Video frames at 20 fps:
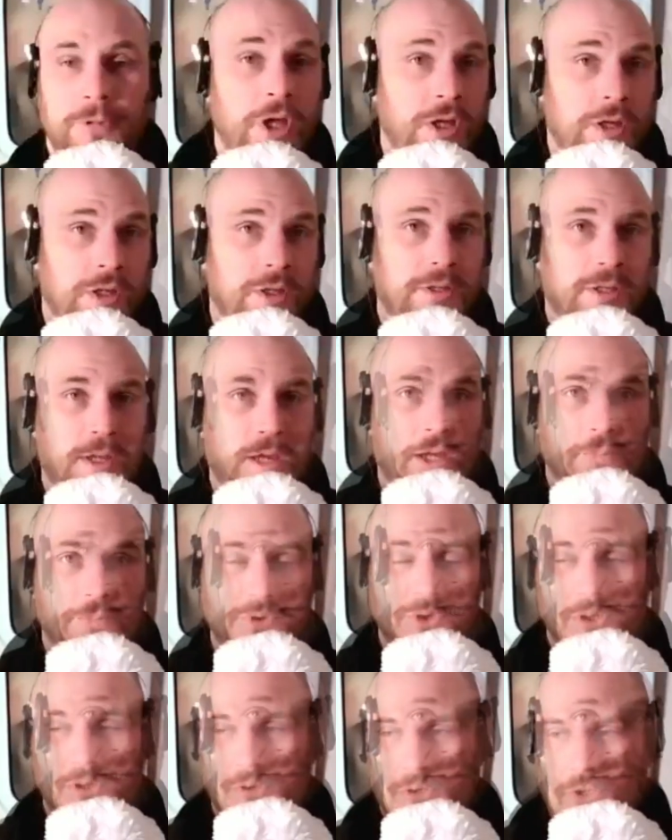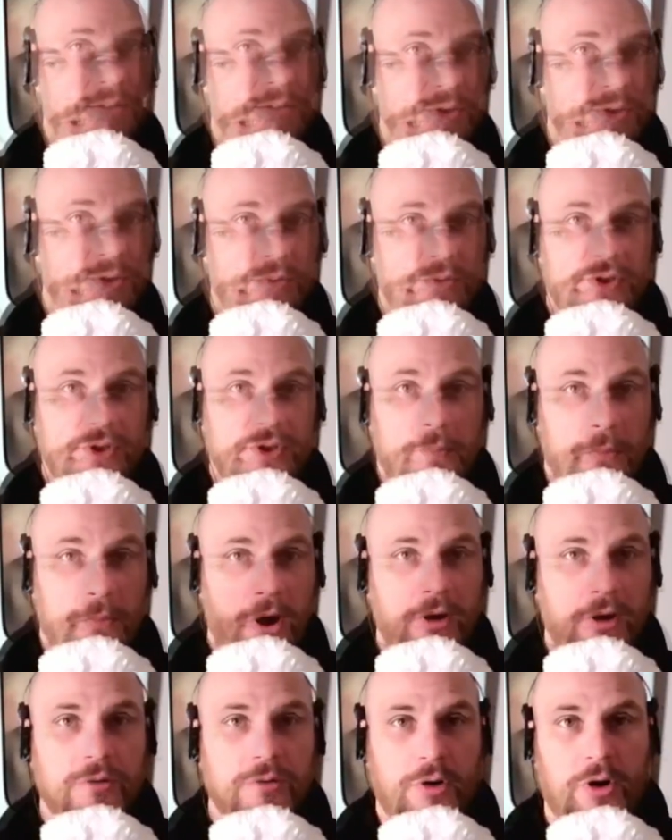Shut down. Uh, yeah, and so
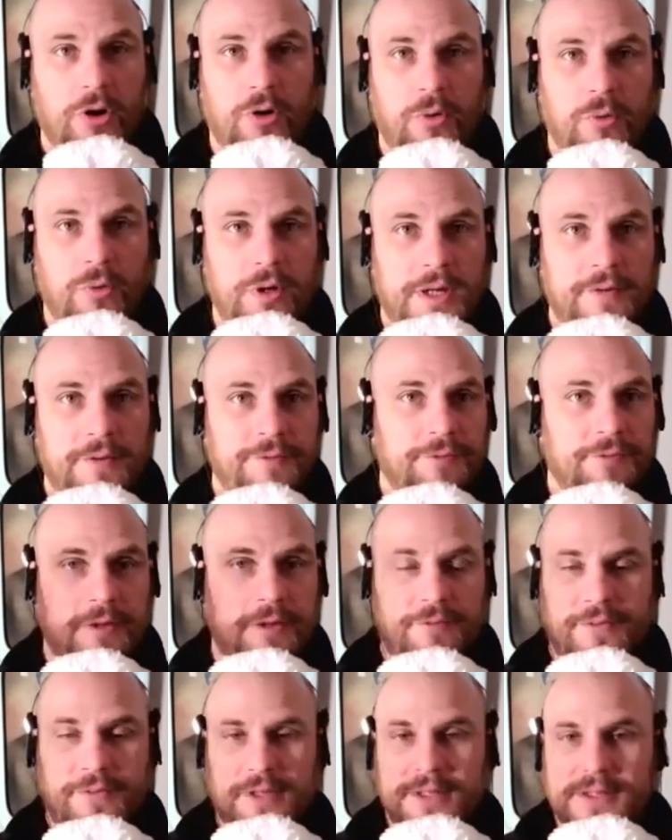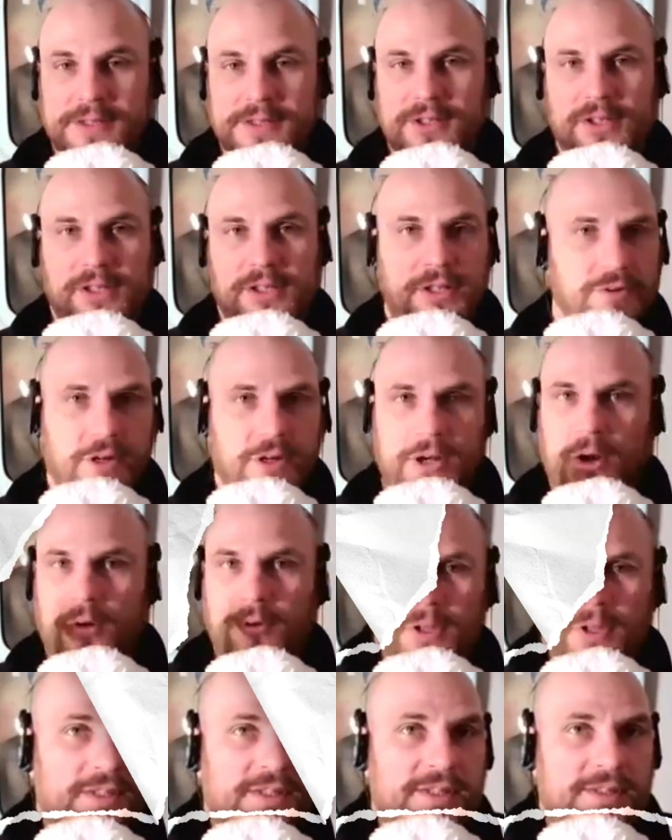tomorrow, if, if this is clear, then
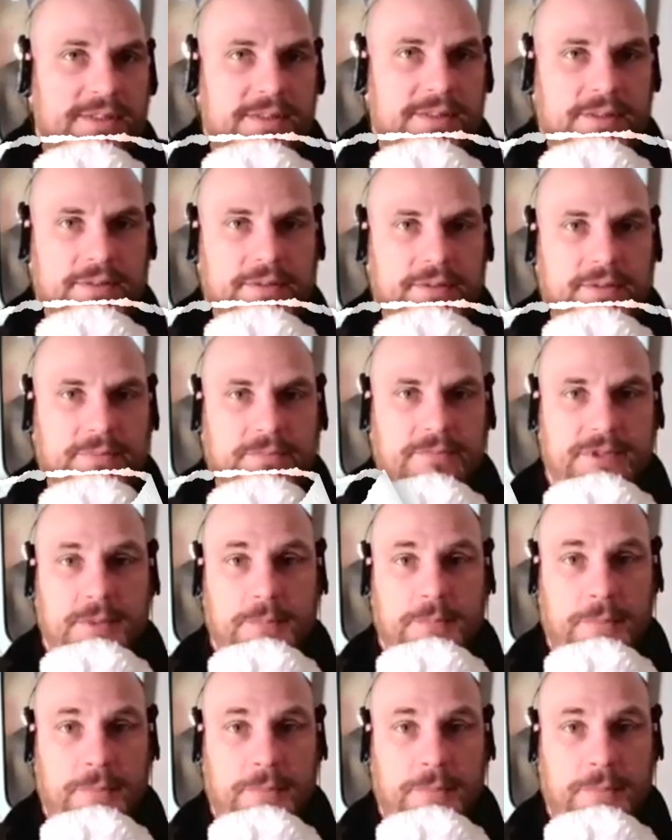I'll let hypothetical